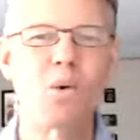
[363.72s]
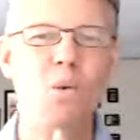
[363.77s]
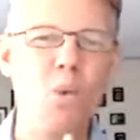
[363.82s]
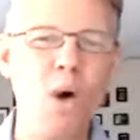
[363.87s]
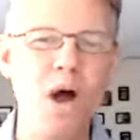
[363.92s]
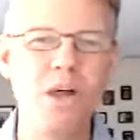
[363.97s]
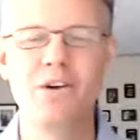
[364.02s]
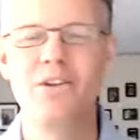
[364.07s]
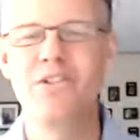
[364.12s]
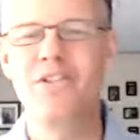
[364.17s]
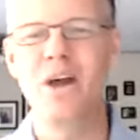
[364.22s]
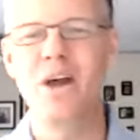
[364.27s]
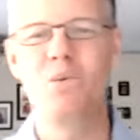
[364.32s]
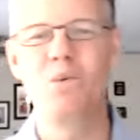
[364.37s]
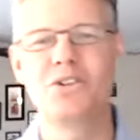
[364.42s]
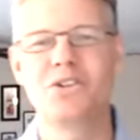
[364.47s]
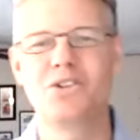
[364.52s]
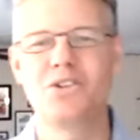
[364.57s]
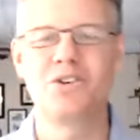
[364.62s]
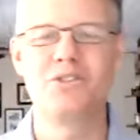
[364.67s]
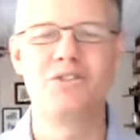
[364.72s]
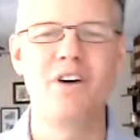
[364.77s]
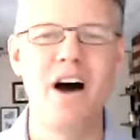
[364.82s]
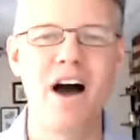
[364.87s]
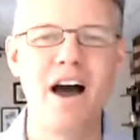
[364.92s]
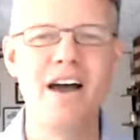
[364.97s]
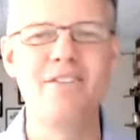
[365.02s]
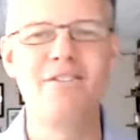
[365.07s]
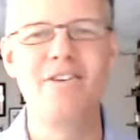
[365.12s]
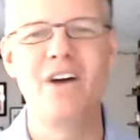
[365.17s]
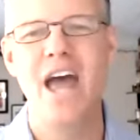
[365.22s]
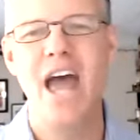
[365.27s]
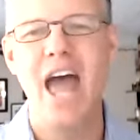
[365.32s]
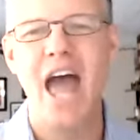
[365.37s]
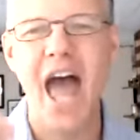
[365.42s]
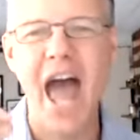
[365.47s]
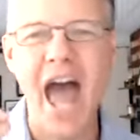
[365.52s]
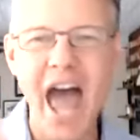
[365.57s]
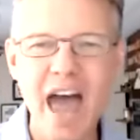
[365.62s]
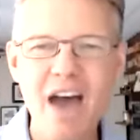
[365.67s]
whether they would survive,
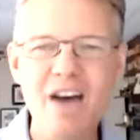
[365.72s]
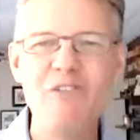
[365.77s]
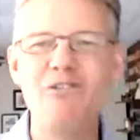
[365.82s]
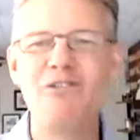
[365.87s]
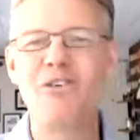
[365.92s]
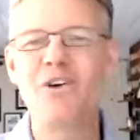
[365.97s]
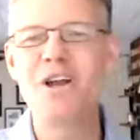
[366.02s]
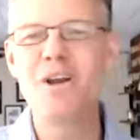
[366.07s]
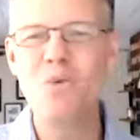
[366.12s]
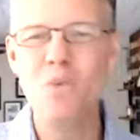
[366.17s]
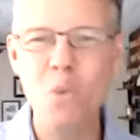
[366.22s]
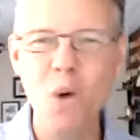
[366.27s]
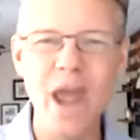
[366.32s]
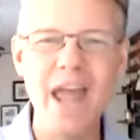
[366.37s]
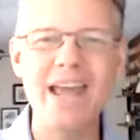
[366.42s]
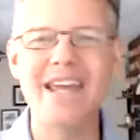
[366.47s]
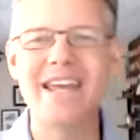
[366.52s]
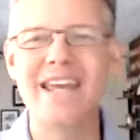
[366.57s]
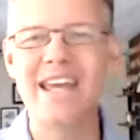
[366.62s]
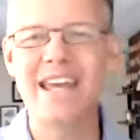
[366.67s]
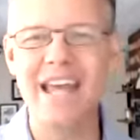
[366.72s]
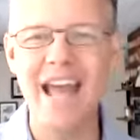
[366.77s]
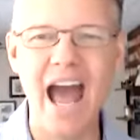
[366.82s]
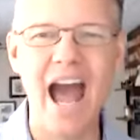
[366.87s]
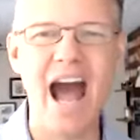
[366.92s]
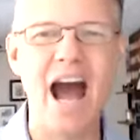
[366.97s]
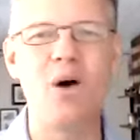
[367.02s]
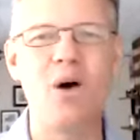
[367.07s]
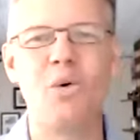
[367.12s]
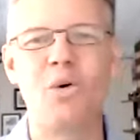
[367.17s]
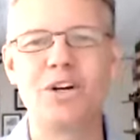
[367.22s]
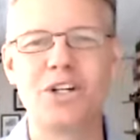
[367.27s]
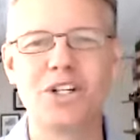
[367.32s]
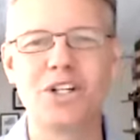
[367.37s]
every waking hour,